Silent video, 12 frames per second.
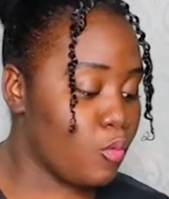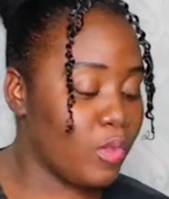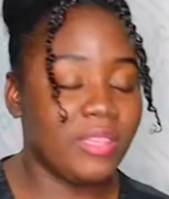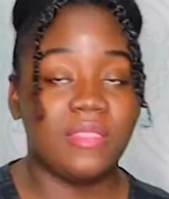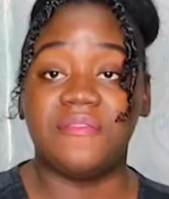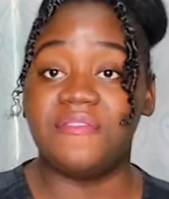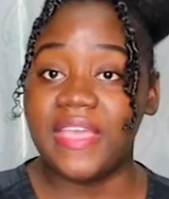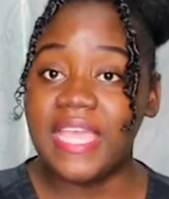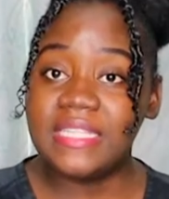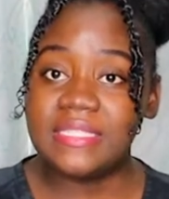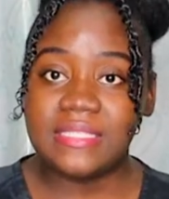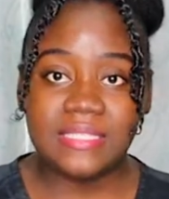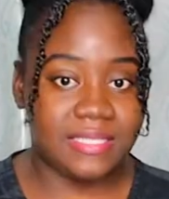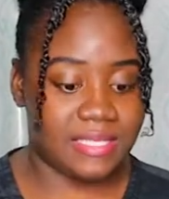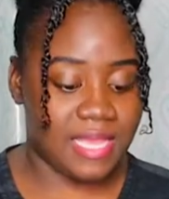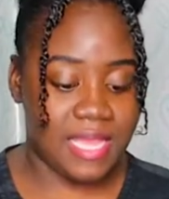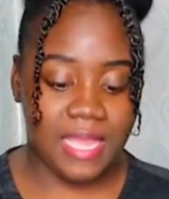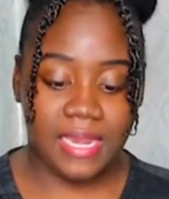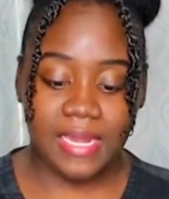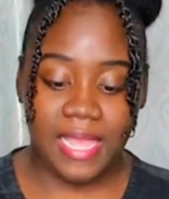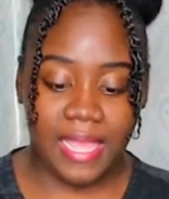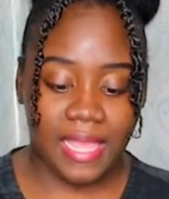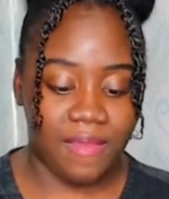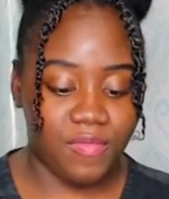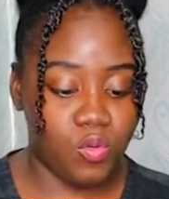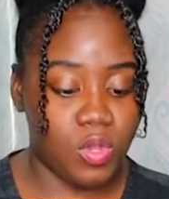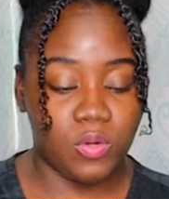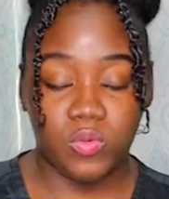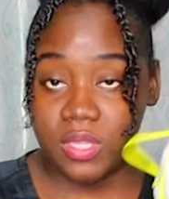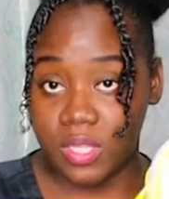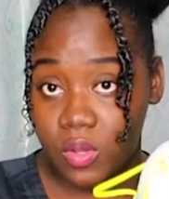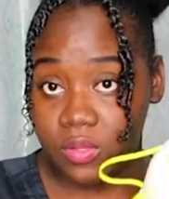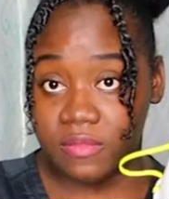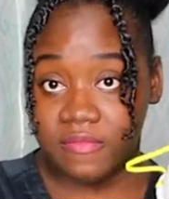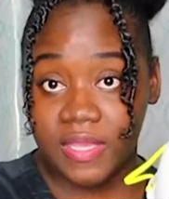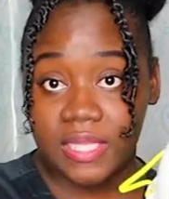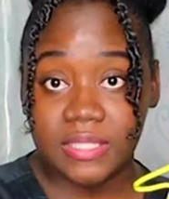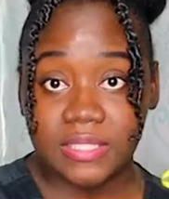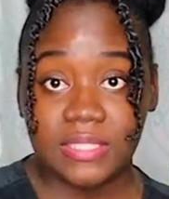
with the vent and I have the one without the vent.